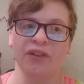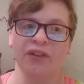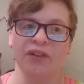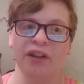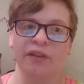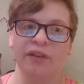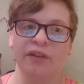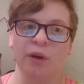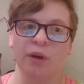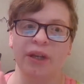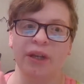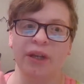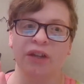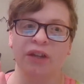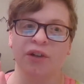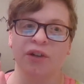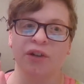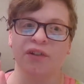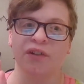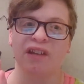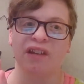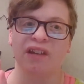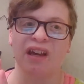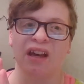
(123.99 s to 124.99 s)
And so he
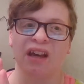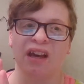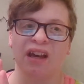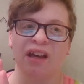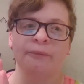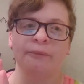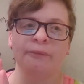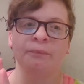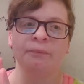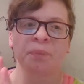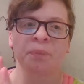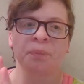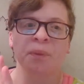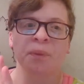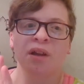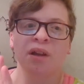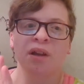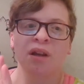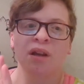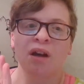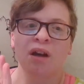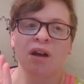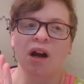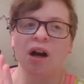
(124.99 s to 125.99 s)
looks at
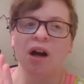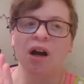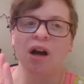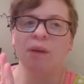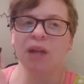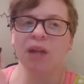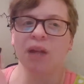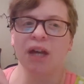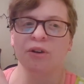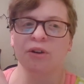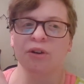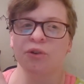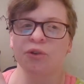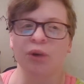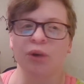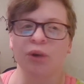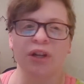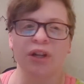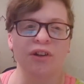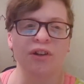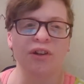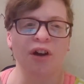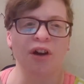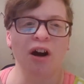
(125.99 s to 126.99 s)
letters
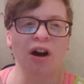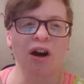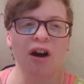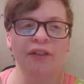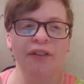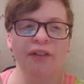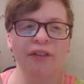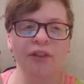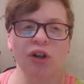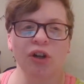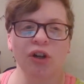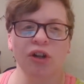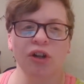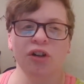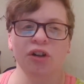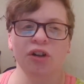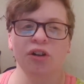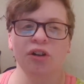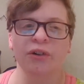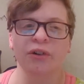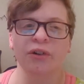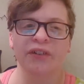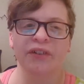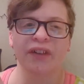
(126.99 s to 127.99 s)
written to
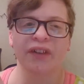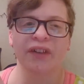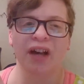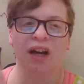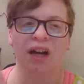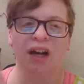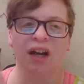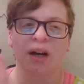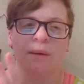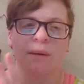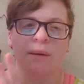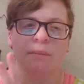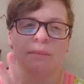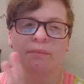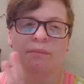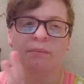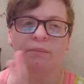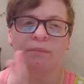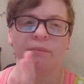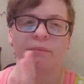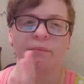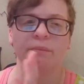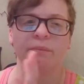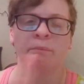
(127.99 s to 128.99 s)
authors,
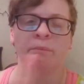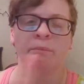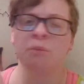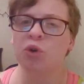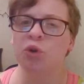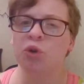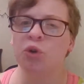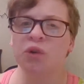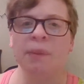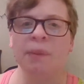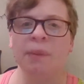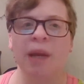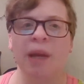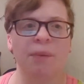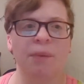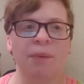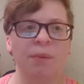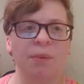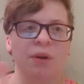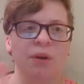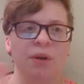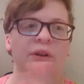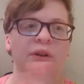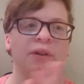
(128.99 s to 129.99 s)

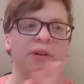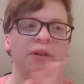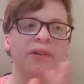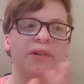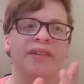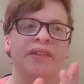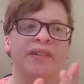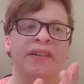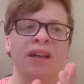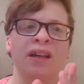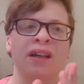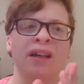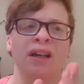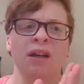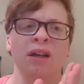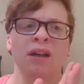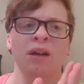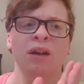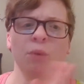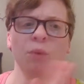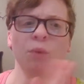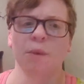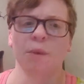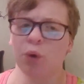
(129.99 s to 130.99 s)
newspapers,
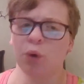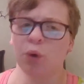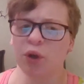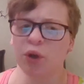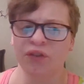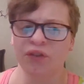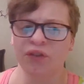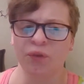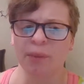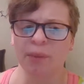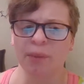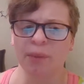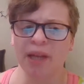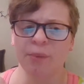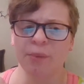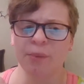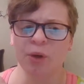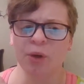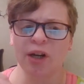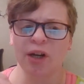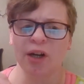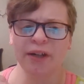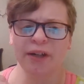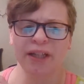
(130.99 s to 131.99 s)
reports from
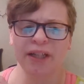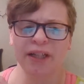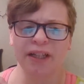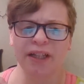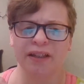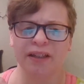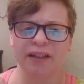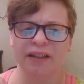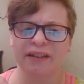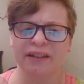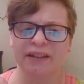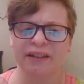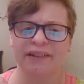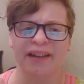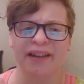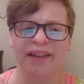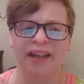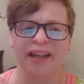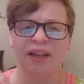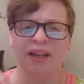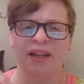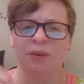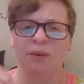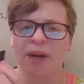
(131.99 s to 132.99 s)
librarians,
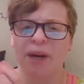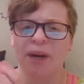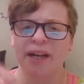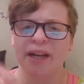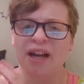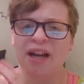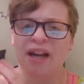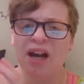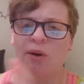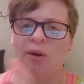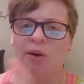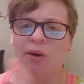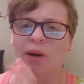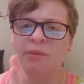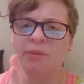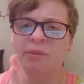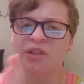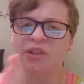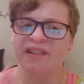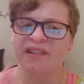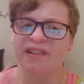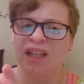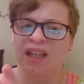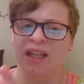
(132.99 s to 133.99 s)
and right now I'm
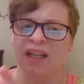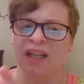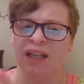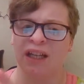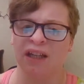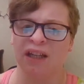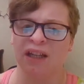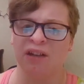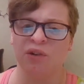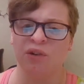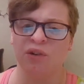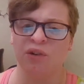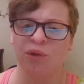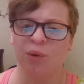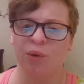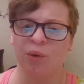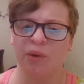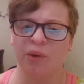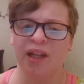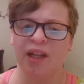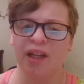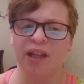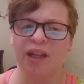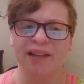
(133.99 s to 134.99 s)
just getting into
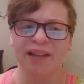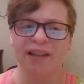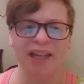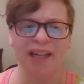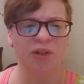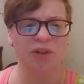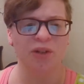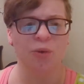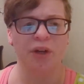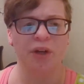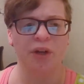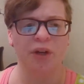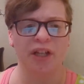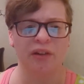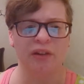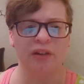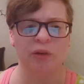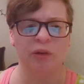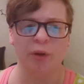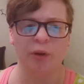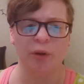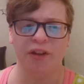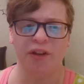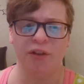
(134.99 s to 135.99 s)
the late 20s,
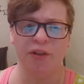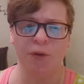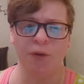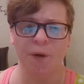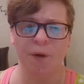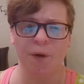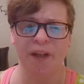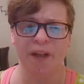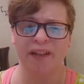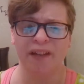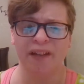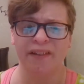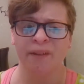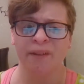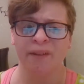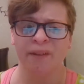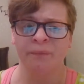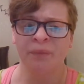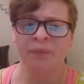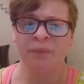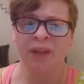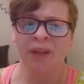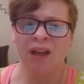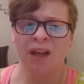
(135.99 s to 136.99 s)
early
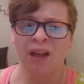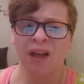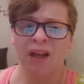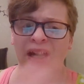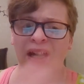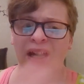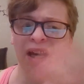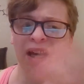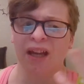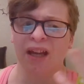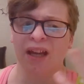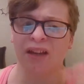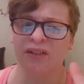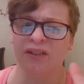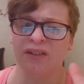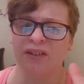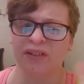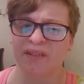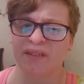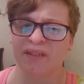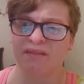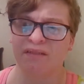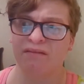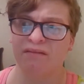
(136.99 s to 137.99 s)
30s, and
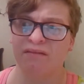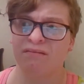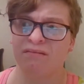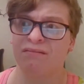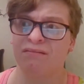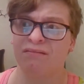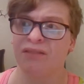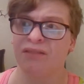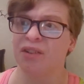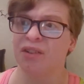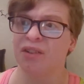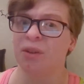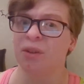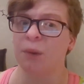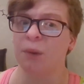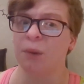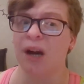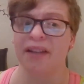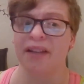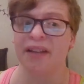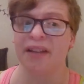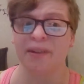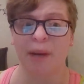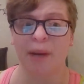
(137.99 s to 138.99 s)
just the
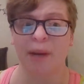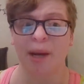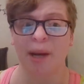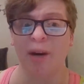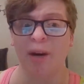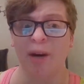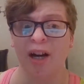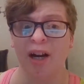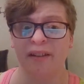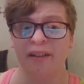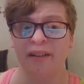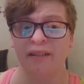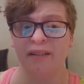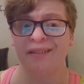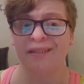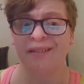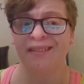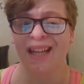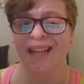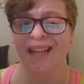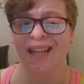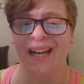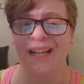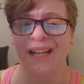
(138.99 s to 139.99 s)
surprise in my mind
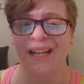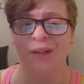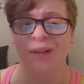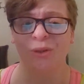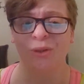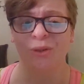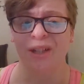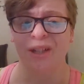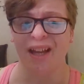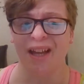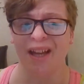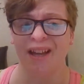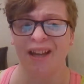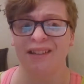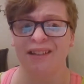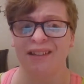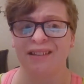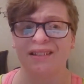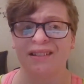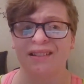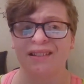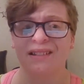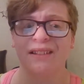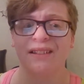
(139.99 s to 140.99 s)
that I didn't
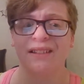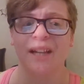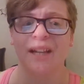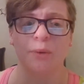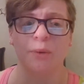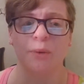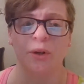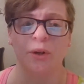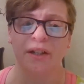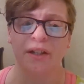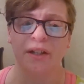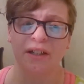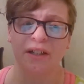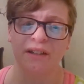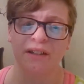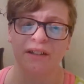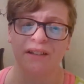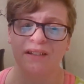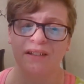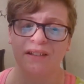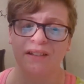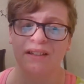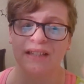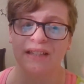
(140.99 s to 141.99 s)
realize
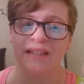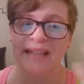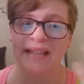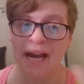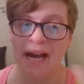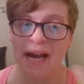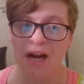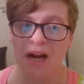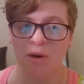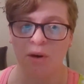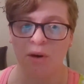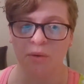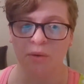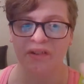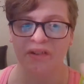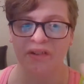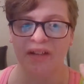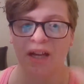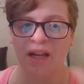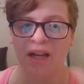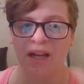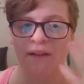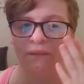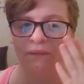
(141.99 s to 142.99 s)
librarians now
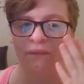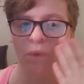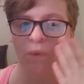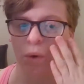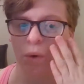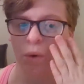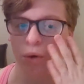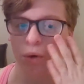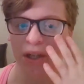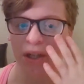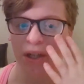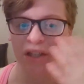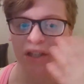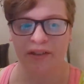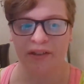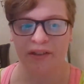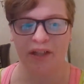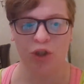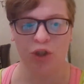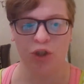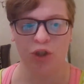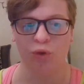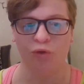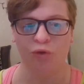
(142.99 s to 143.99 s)
stand for
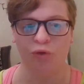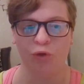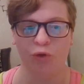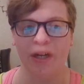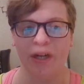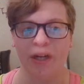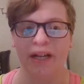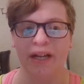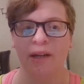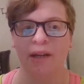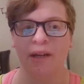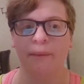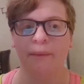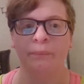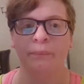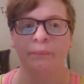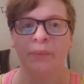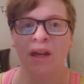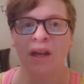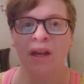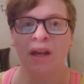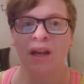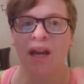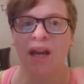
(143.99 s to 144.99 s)
intellectual freedom,
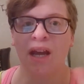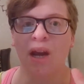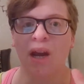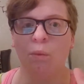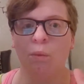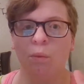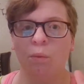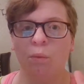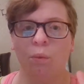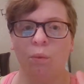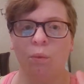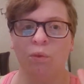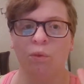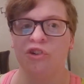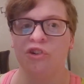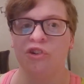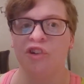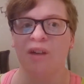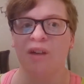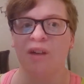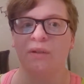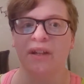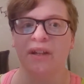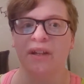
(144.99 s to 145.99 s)
and we're
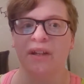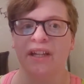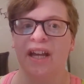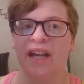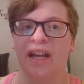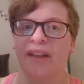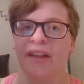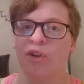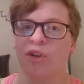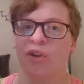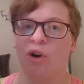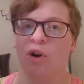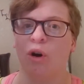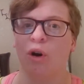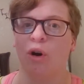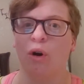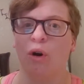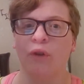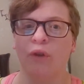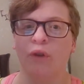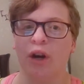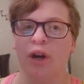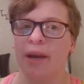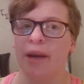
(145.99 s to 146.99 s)
generally as a whole
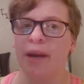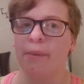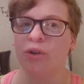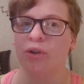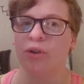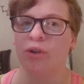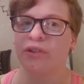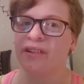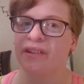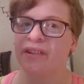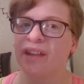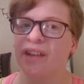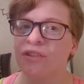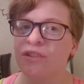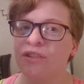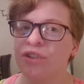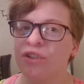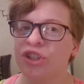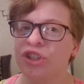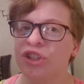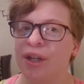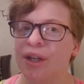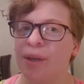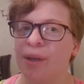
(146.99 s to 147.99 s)
very opposed to
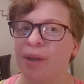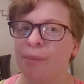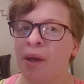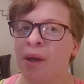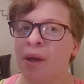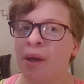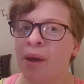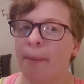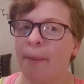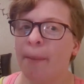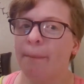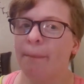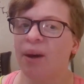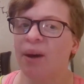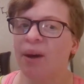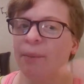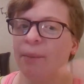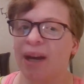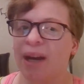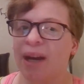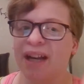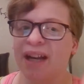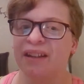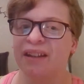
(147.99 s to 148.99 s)
censorship, but
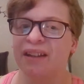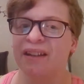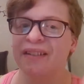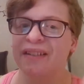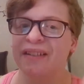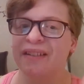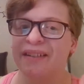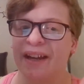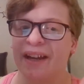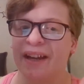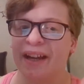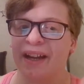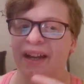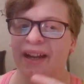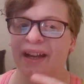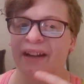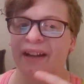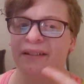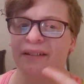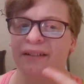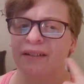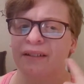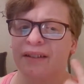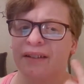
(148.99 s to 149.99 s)
back in this
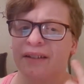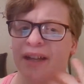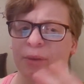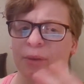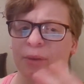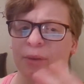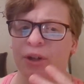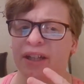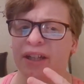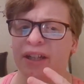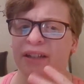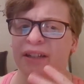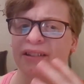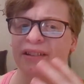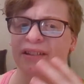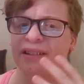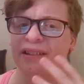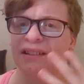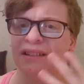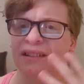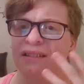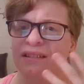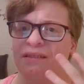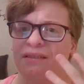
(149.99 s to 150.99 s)
day,
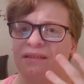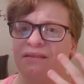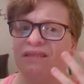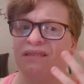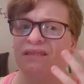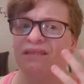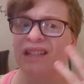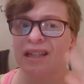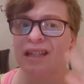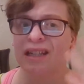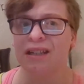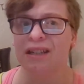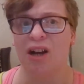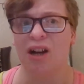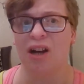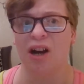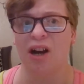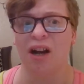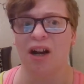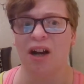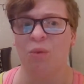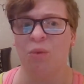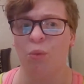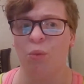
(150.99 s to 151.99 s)
librarians did
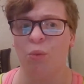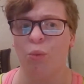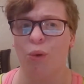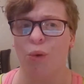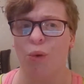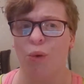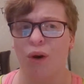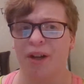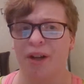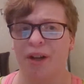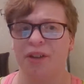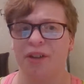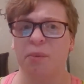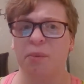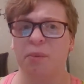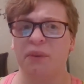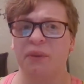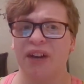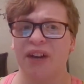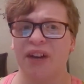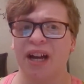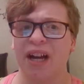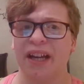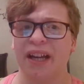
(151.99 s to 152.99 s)
not want to
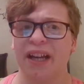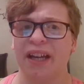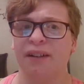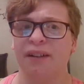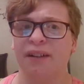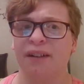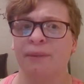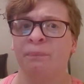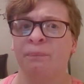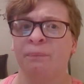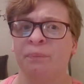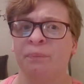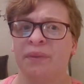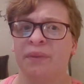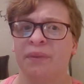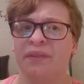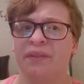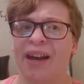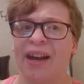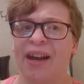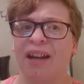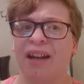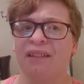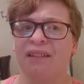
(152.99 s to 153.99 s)
provide
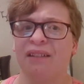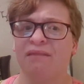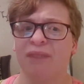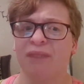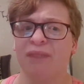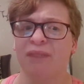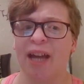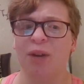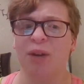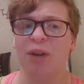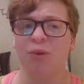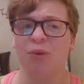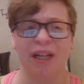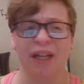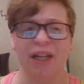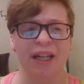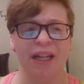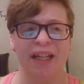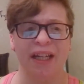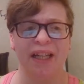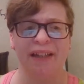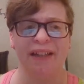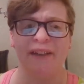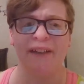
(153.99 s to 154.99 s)
that light
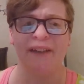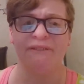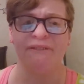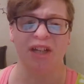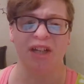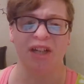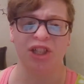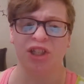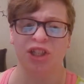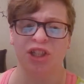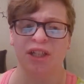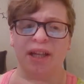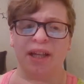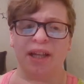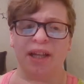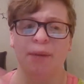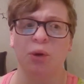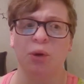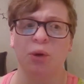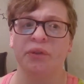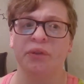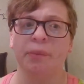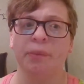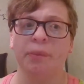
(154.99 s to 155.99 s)
reading, that fiction that
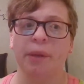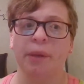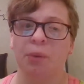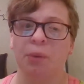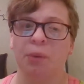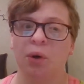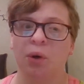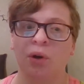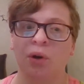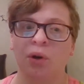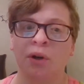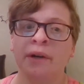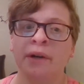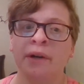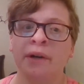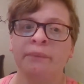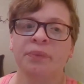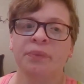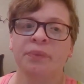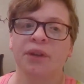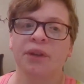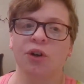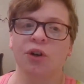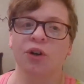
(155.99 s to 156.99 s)
most people
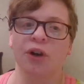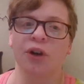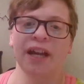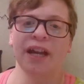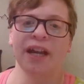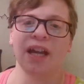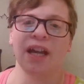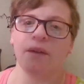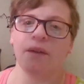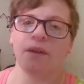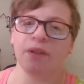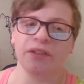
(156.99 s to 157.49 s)
crave.